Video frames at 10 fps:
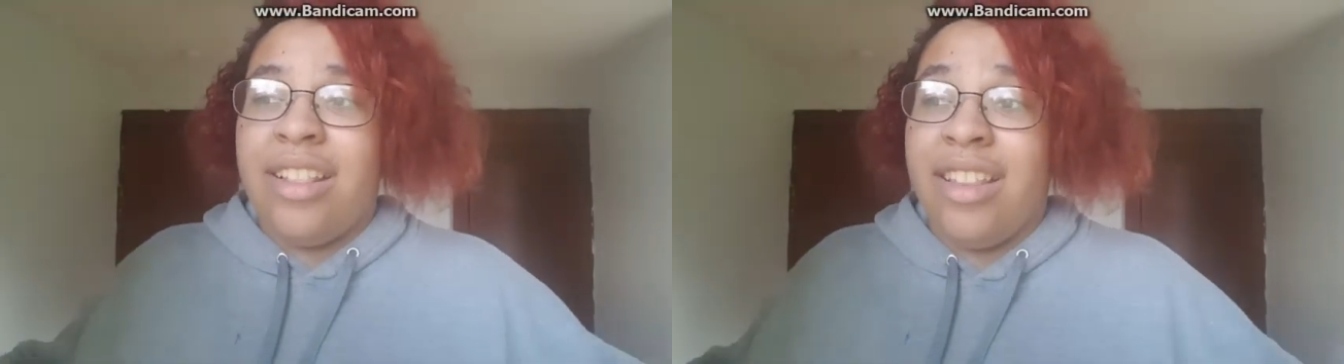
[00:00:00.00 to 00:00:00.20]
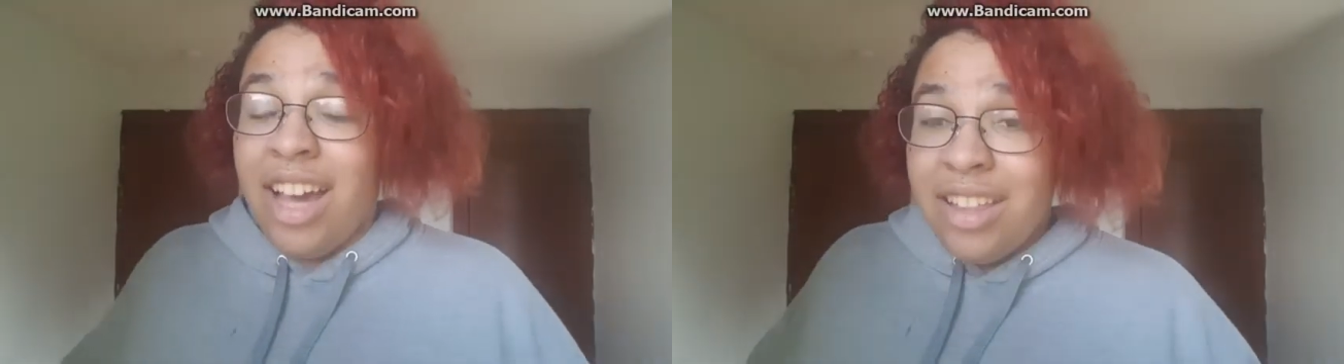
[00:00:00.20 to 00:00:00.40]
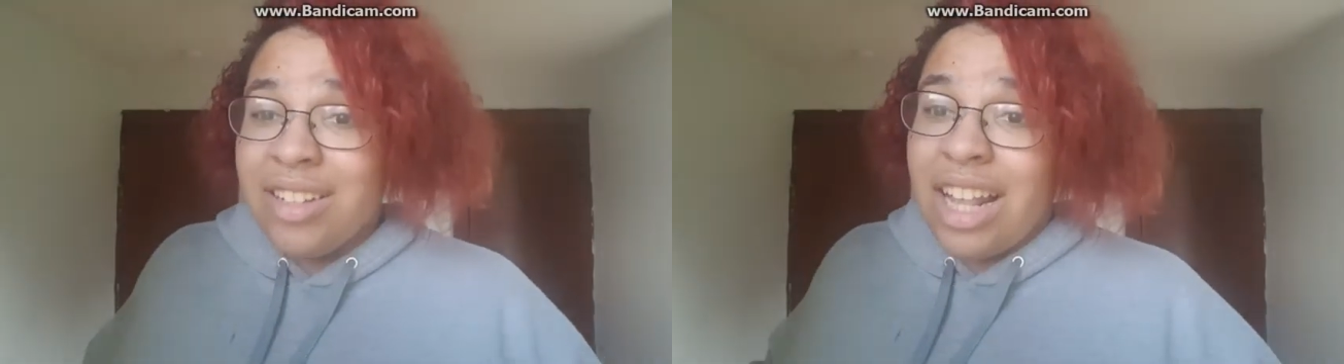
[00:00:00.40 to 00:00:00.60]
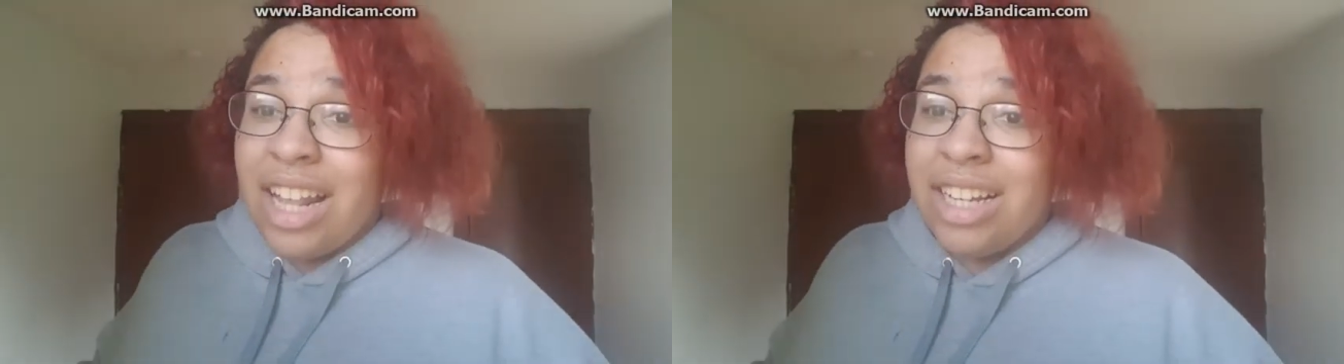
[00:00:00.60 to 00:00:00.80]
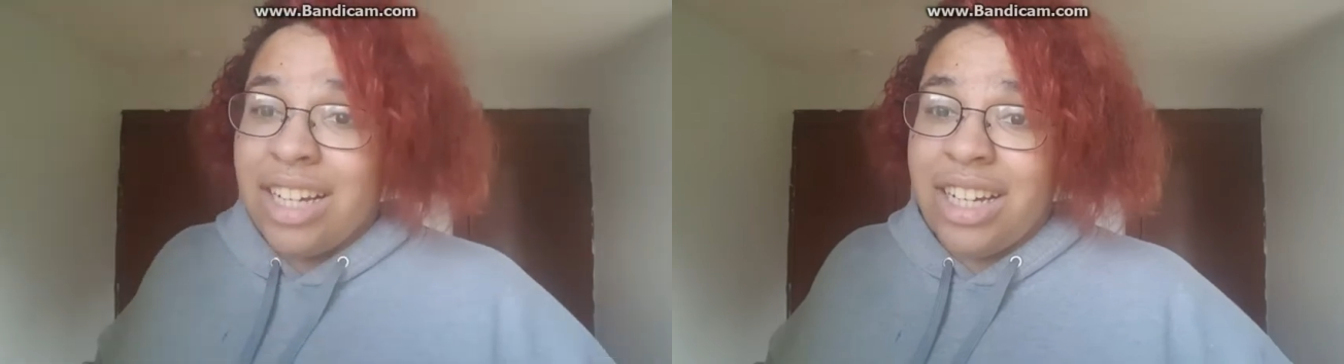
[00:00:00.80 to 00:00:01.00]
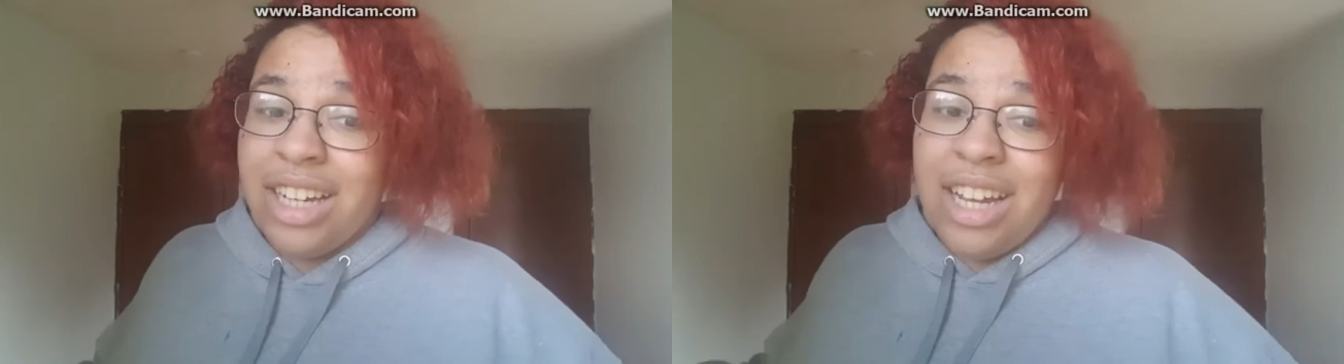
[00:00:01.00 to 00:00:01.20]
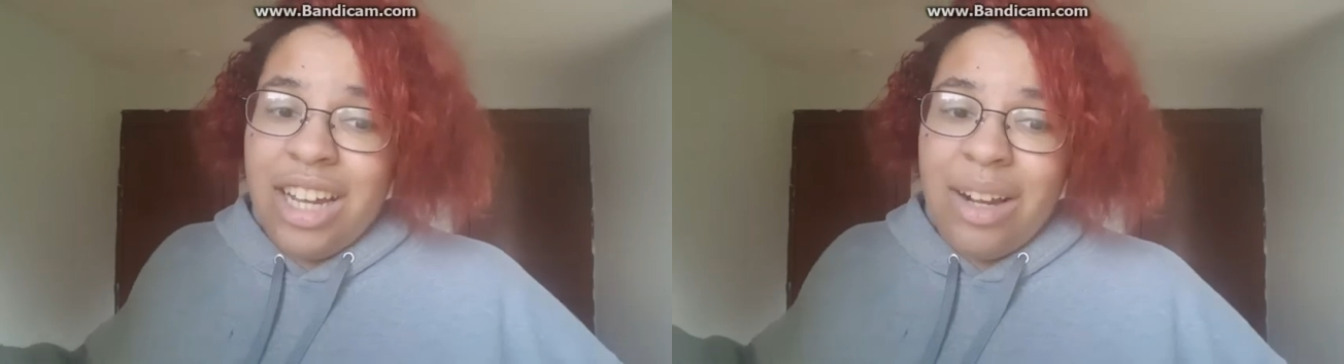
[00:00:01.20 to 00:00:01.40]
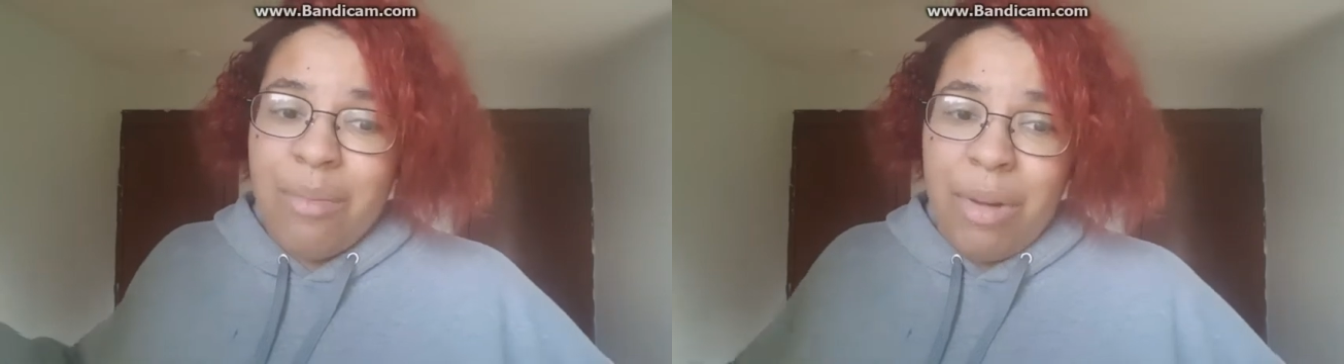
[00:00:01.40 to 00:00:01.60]
the other
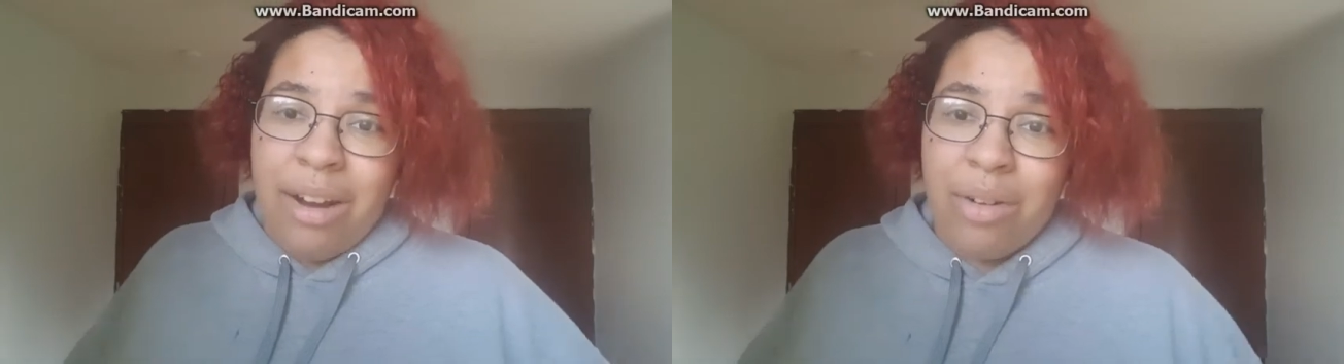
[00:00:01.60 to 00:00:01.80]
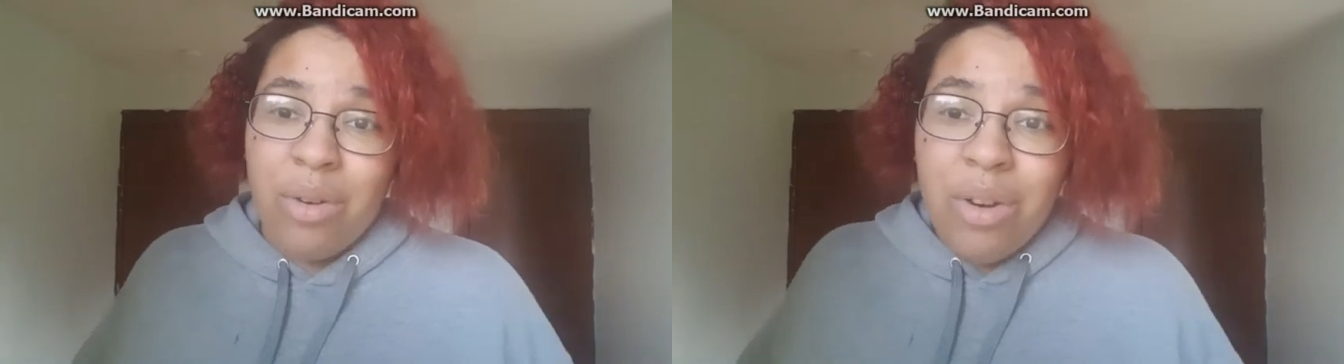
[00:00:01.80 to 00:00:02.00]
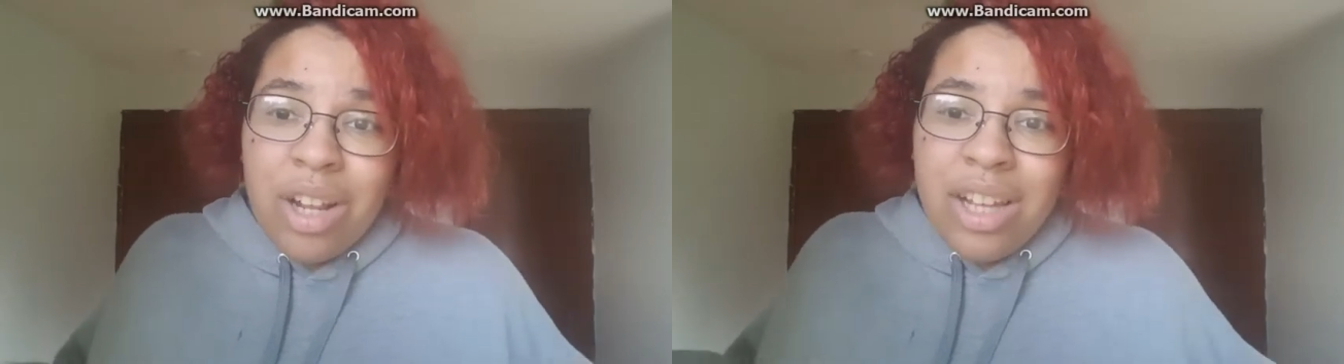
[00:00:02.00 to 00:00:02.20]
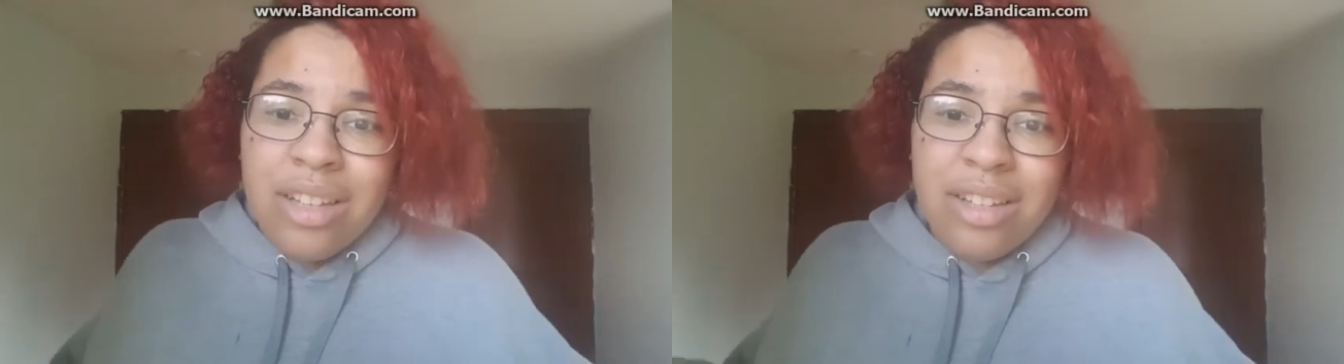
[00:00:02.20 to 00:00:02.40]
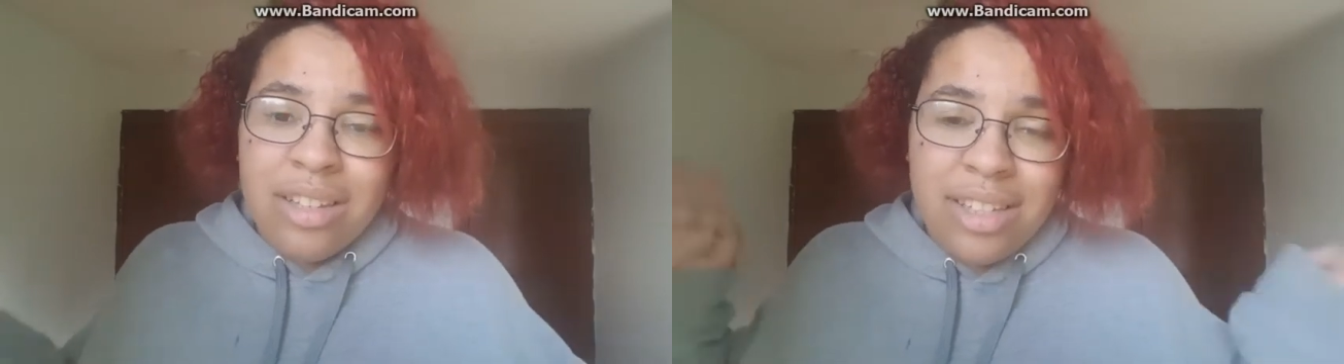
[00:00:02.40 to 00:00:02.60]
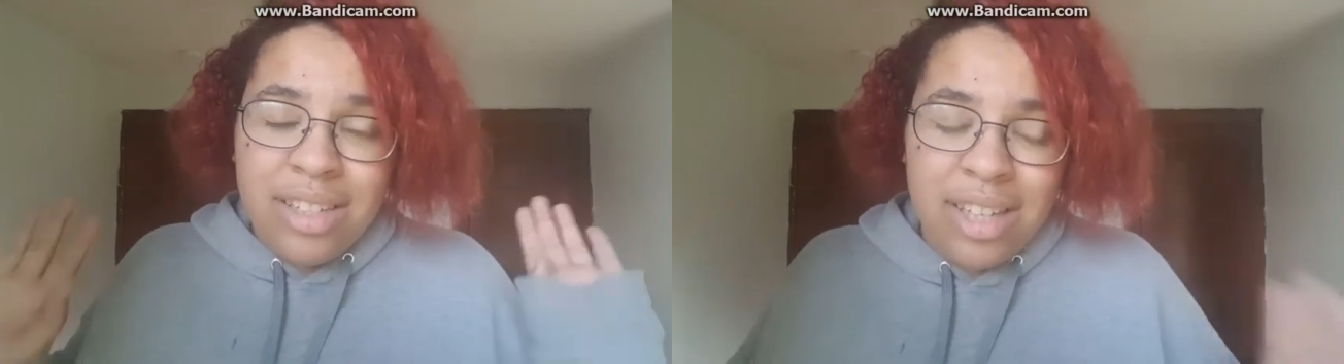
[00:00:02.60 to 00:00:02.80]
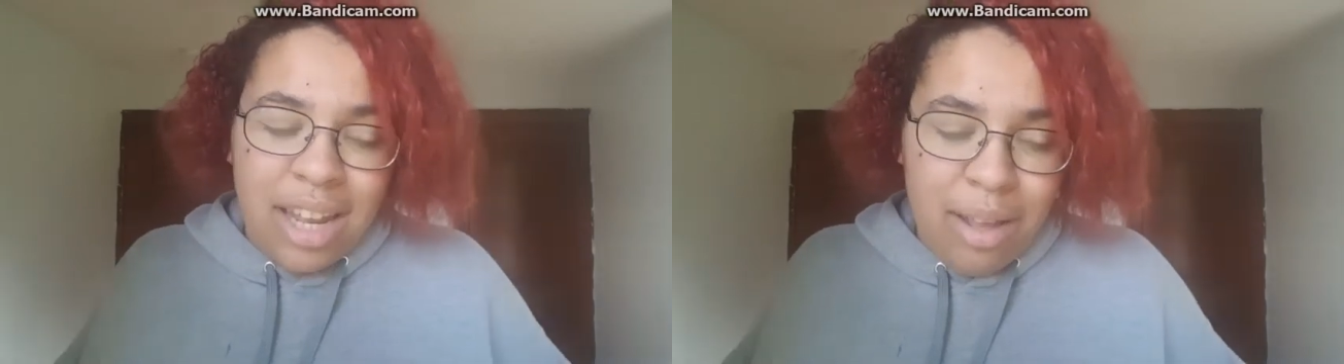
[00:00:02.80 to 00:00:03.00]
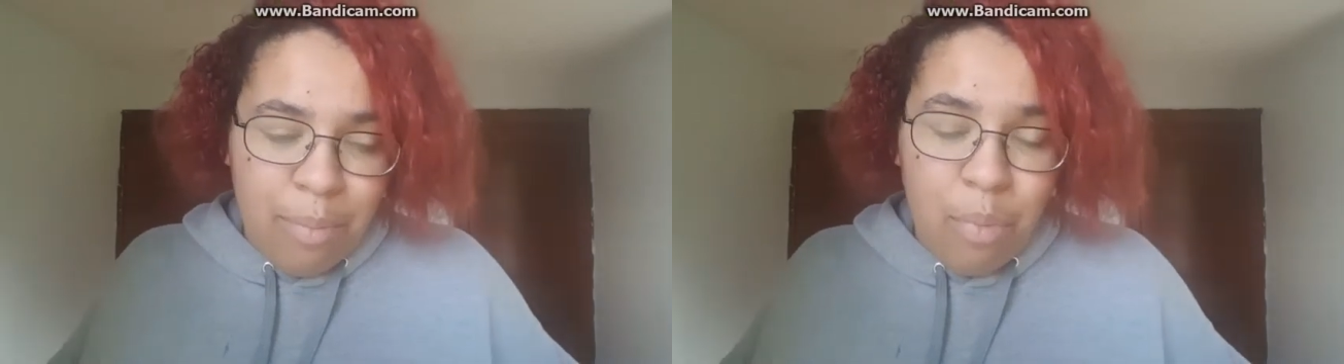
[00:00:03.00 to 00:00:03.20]
setting, my recording
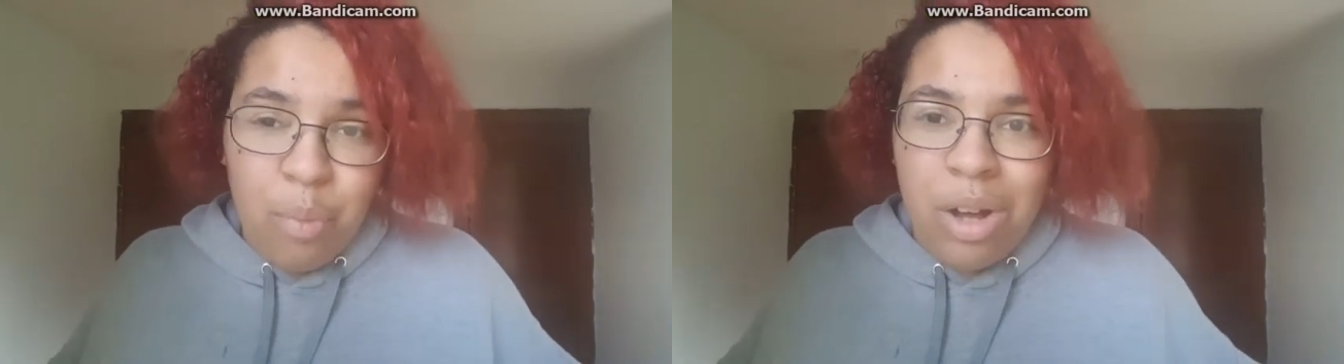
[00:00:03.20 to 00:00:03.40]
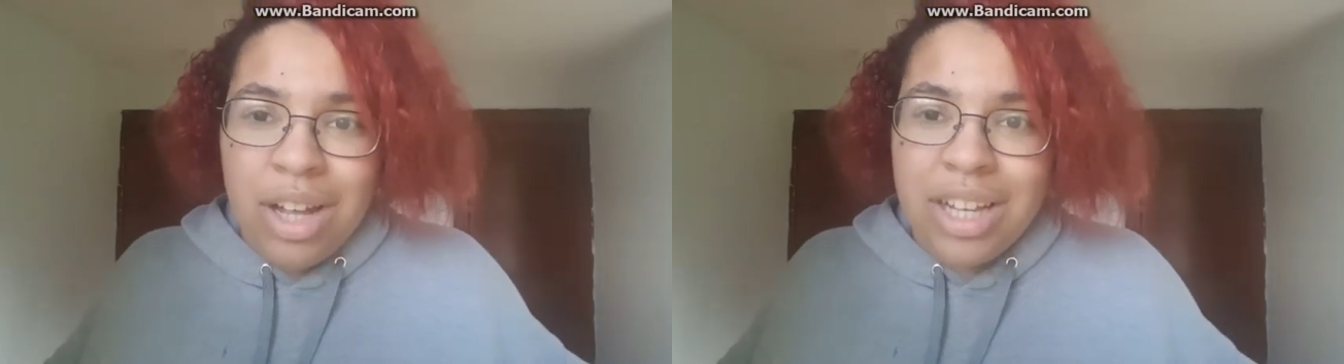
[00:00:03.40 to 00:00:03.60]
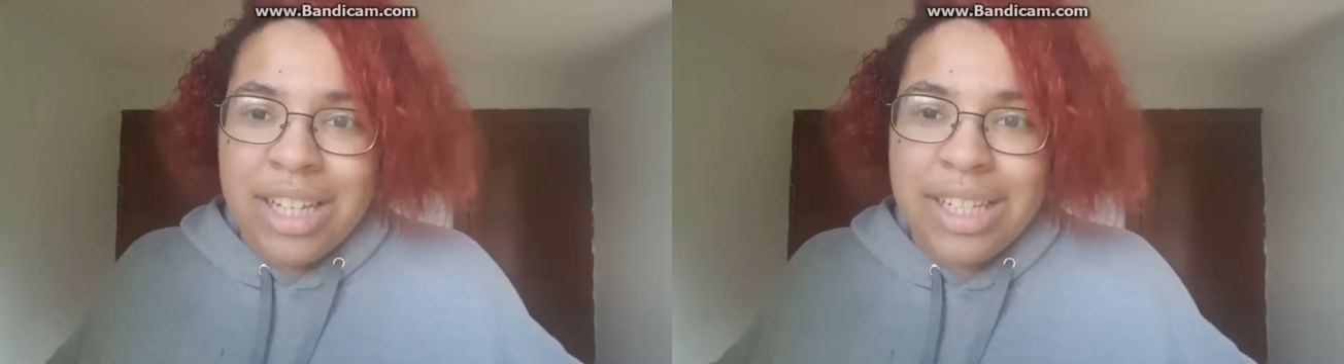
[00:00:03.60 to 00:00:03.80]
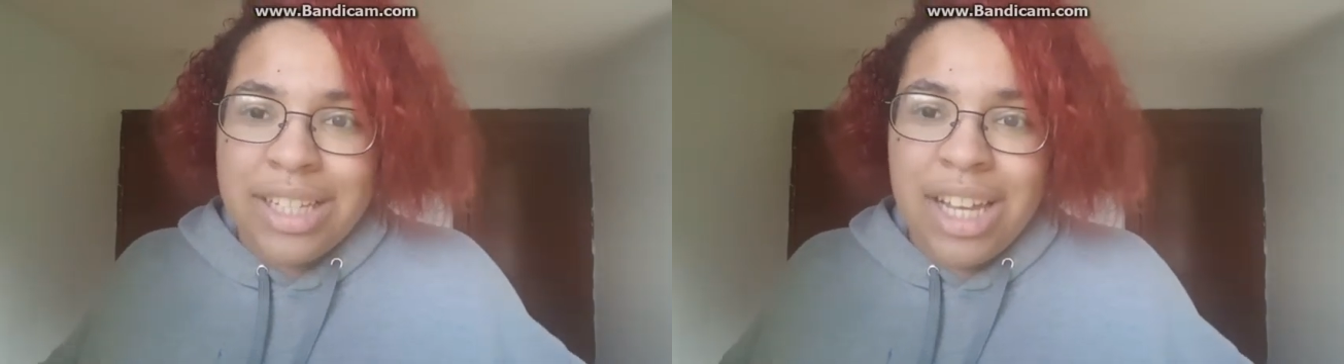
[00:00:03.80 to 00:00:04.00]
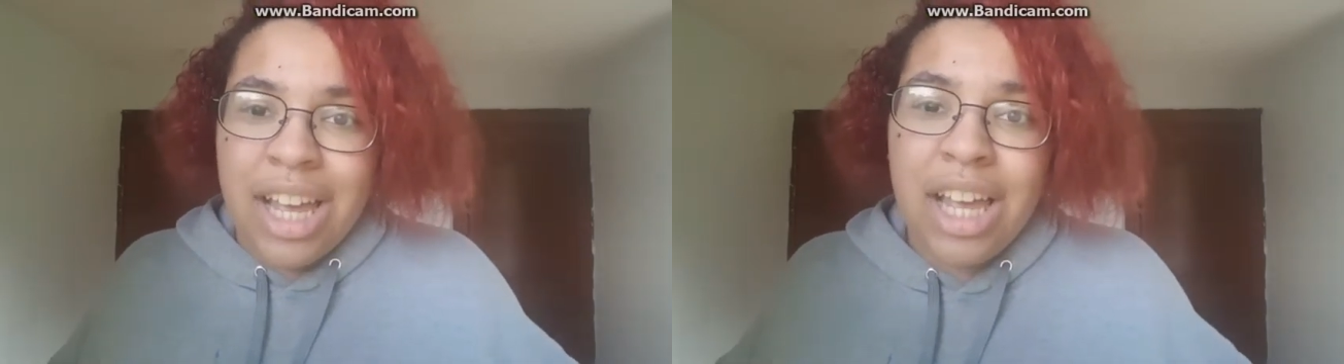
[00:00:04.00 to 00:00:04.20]
setup was